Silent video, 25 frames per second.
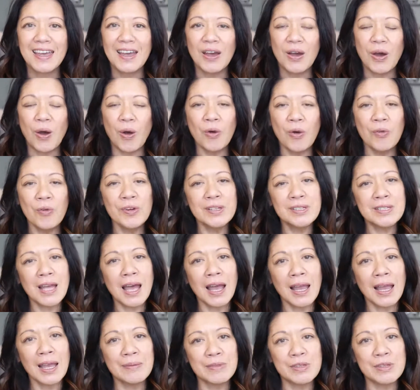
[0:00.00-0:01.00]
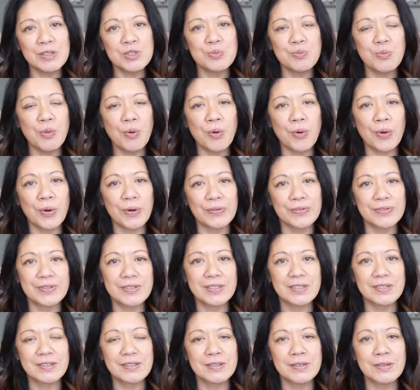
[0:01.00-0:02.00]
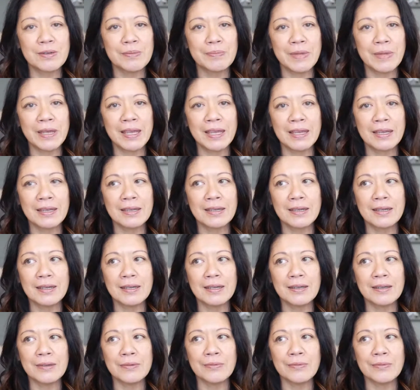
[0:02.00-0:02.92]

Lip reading: Over time, this morphed to being,